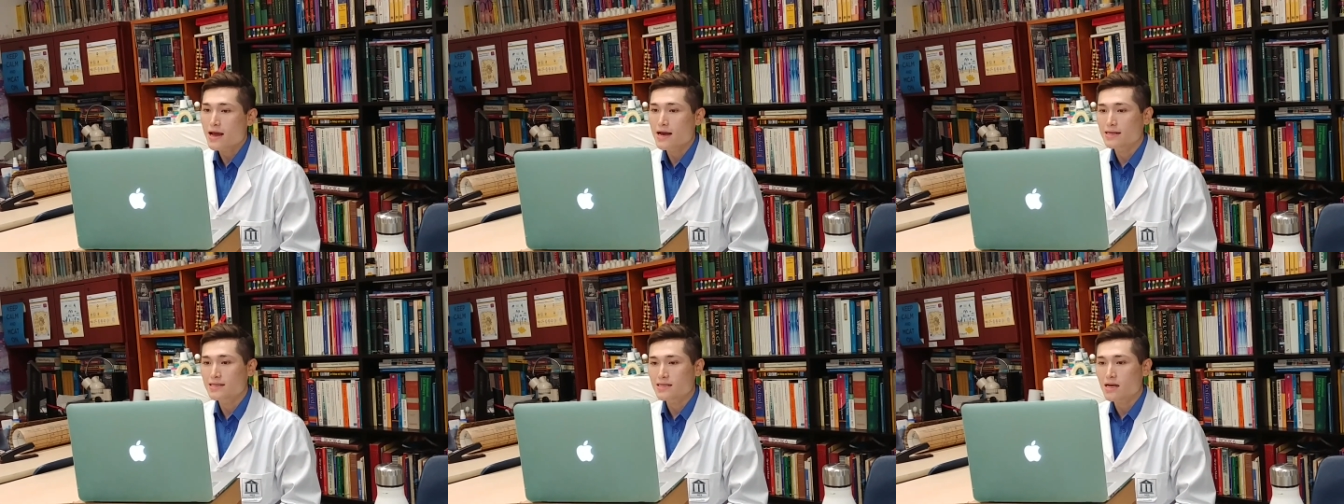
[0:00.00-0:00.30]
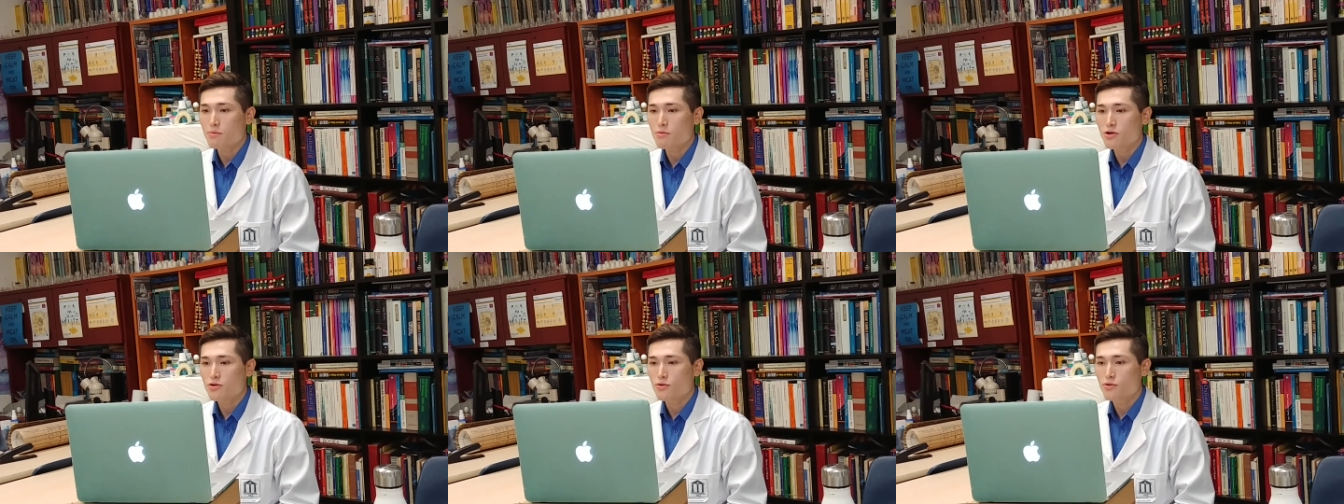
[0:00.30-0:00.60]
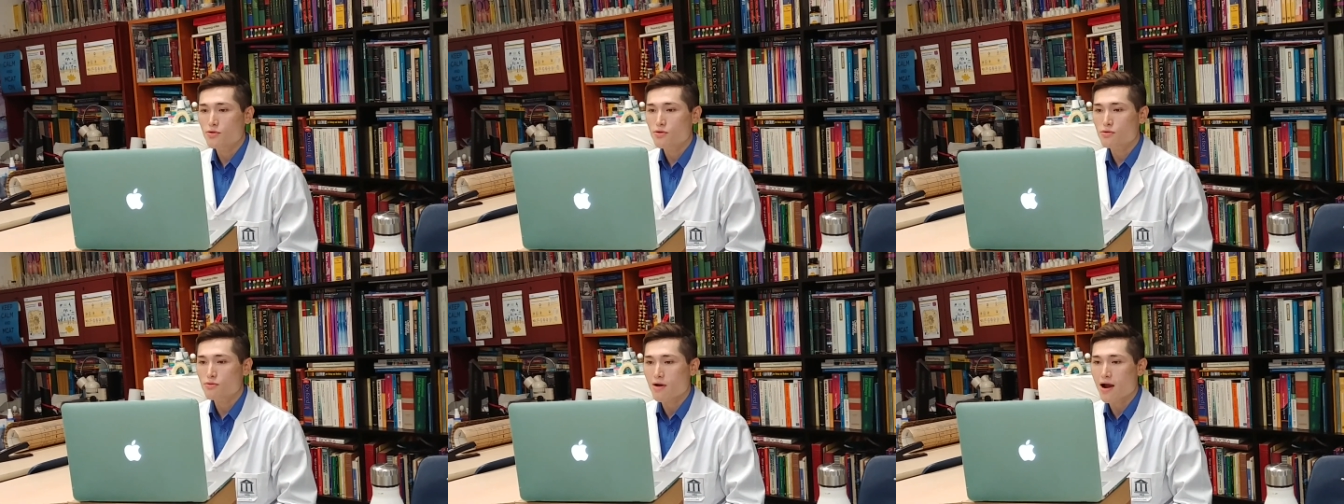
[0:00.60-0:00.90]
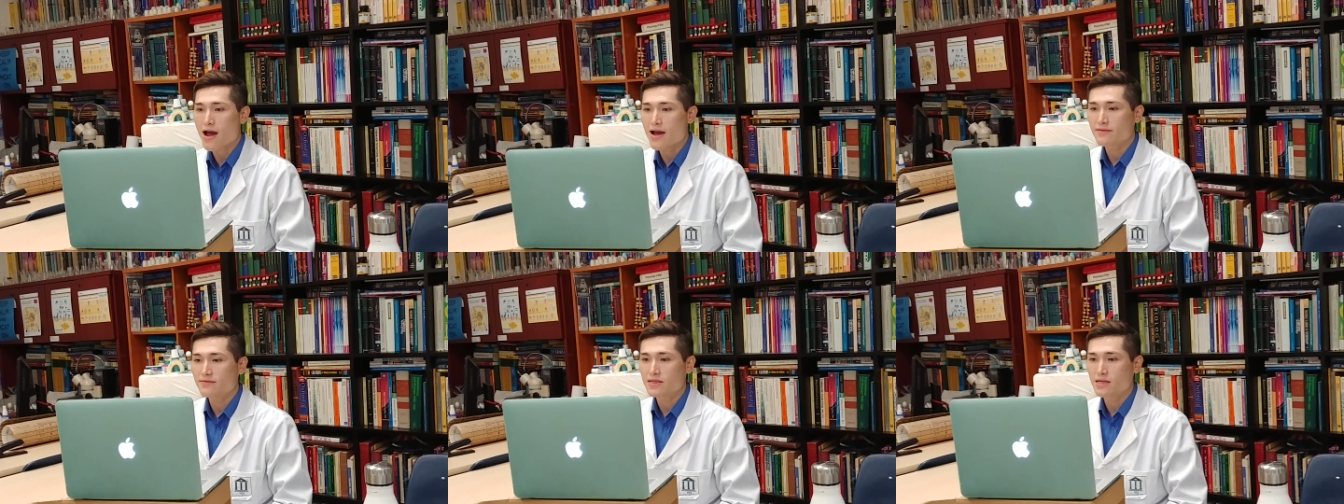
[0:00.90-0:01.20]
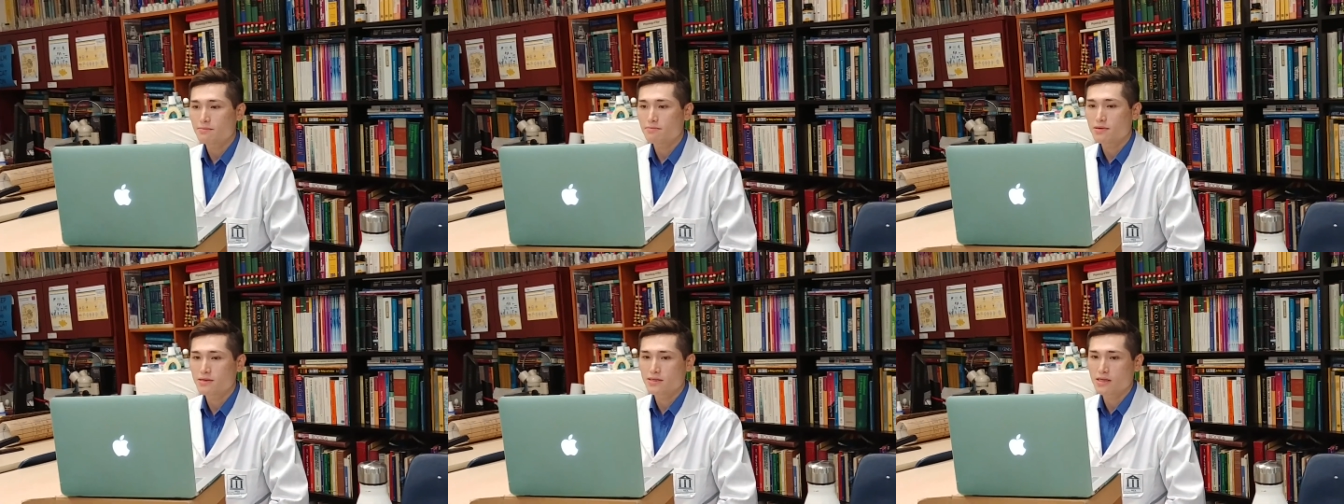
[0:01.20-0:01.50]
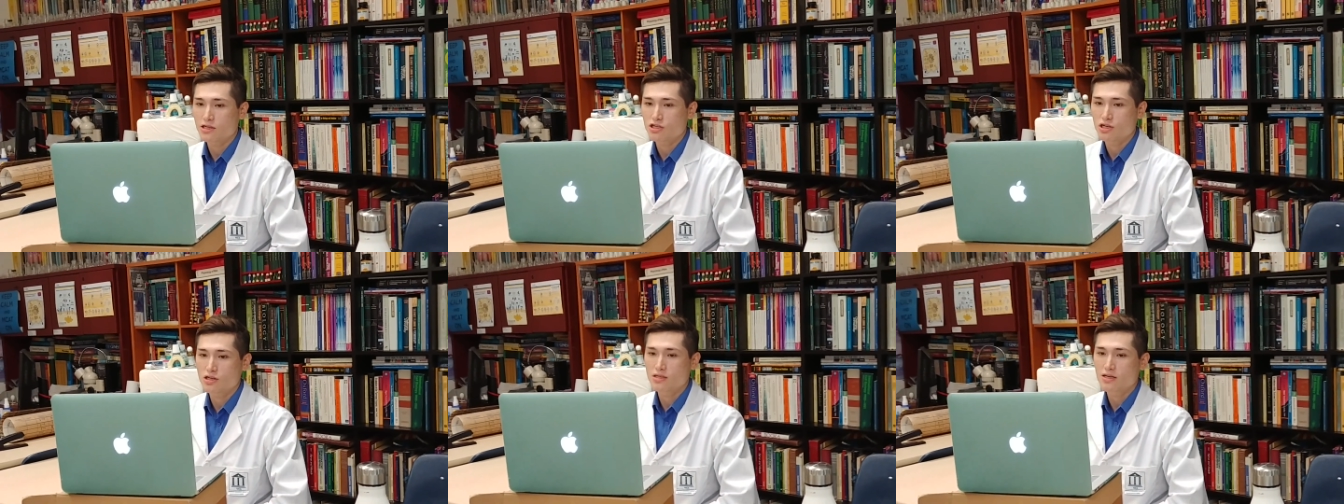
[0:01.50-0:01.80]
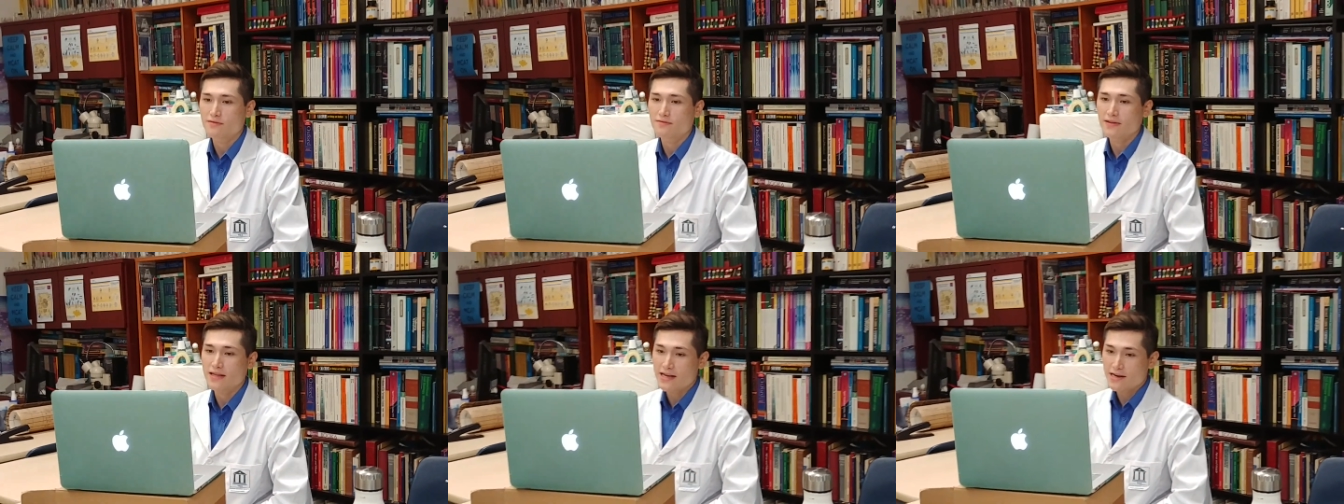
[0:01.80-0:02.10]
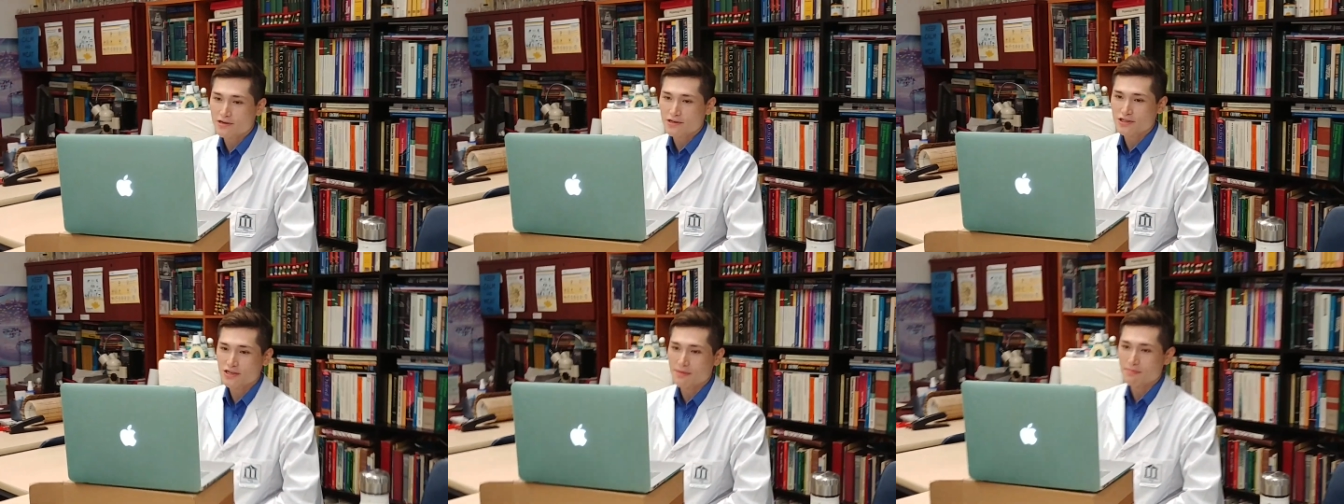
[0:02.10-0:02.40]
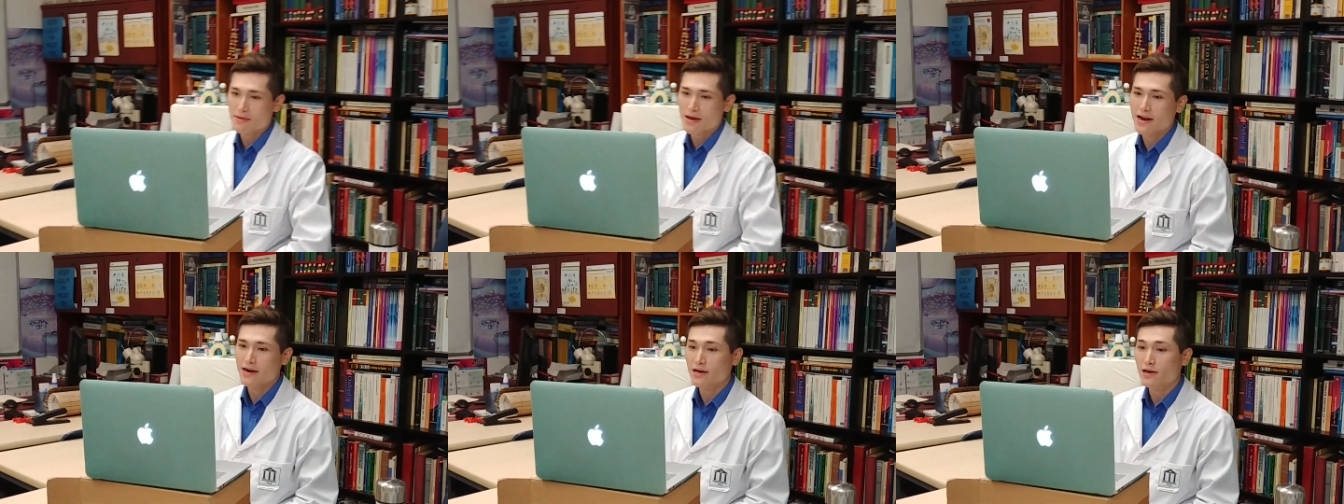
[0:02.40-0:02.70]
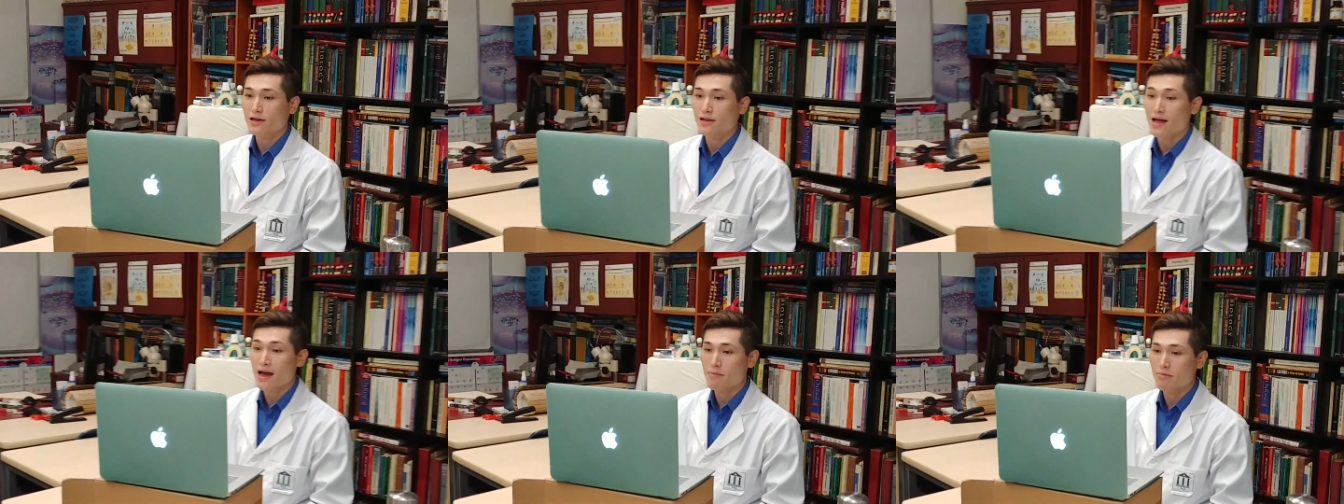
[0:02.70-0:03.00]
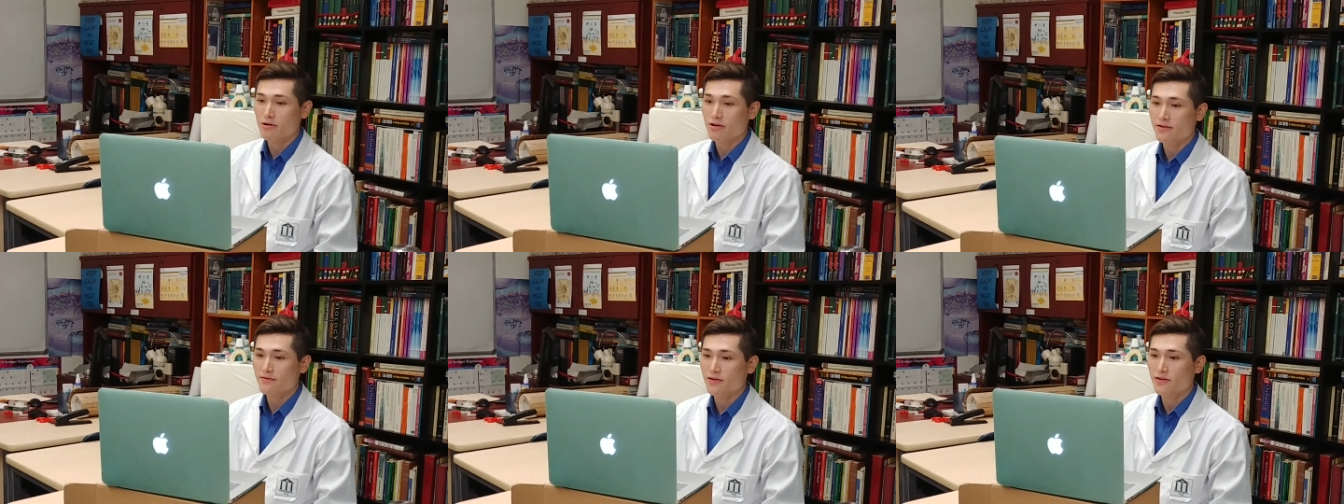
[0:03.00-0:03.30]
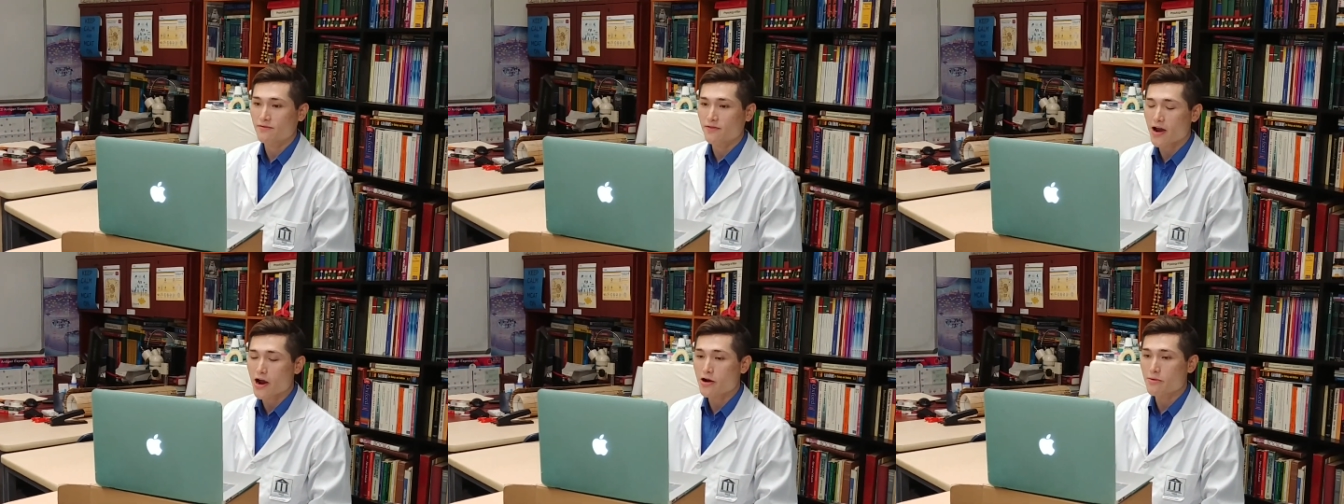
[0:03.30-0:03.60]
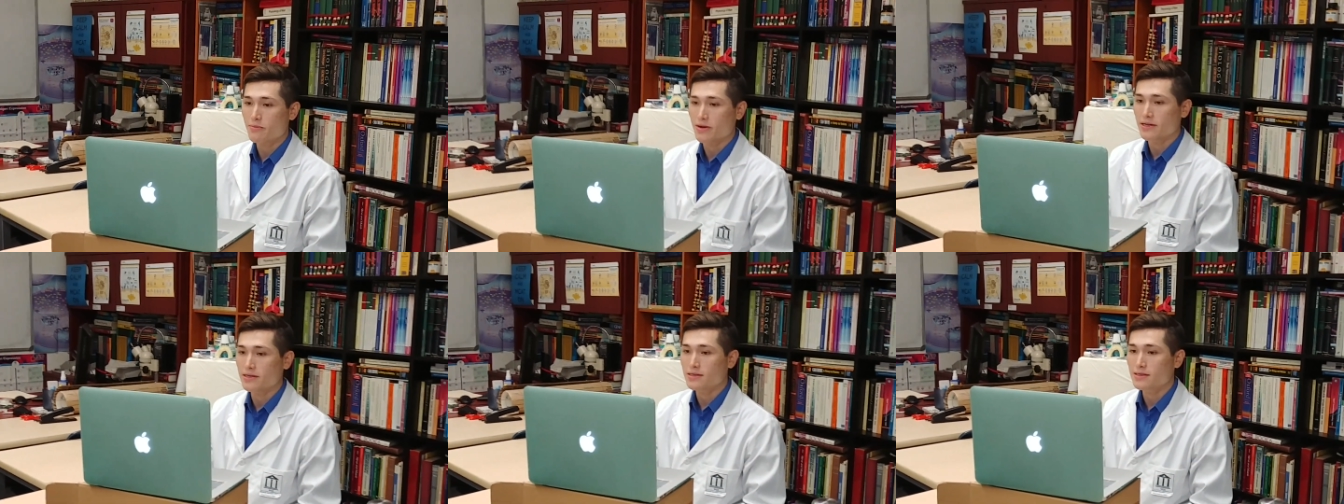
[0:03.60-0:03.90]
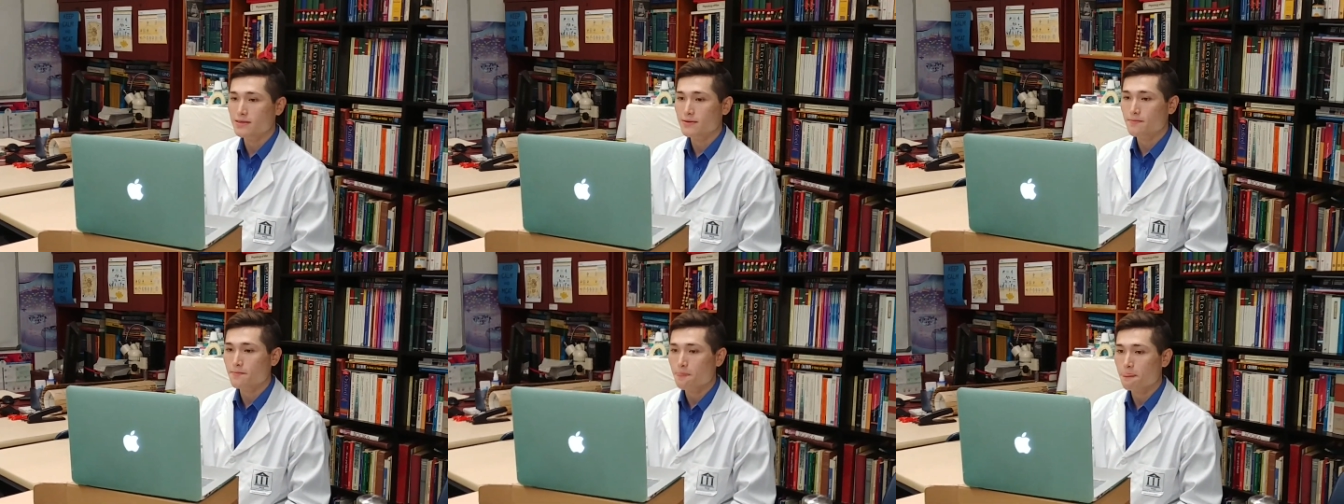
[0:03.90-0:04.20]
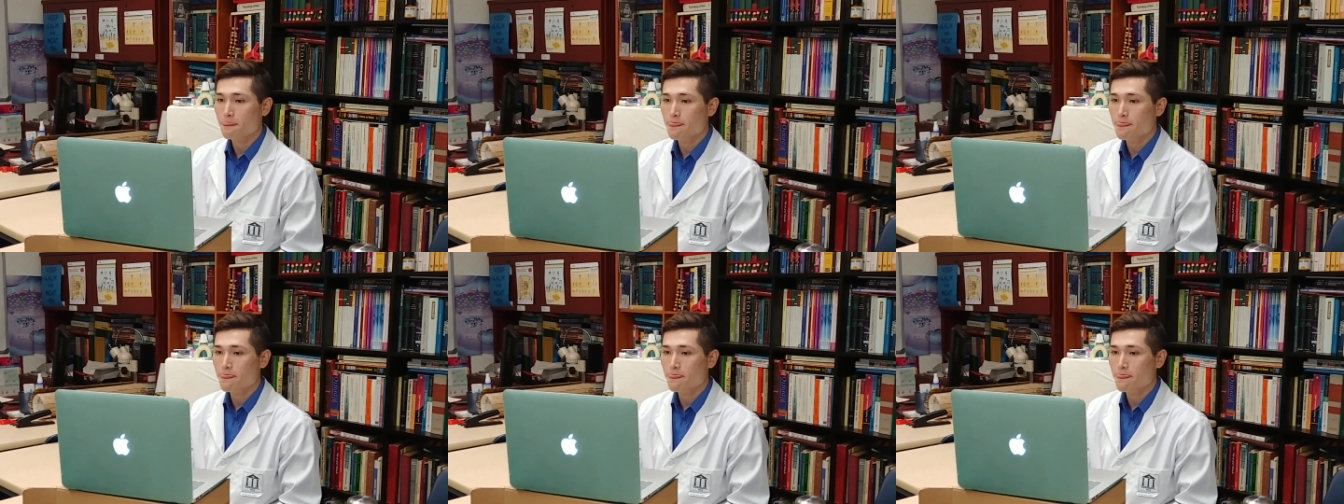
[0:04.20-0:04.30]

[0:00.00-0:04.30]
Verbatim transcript: as someone who thrives in positions of leadership and collaborative environments.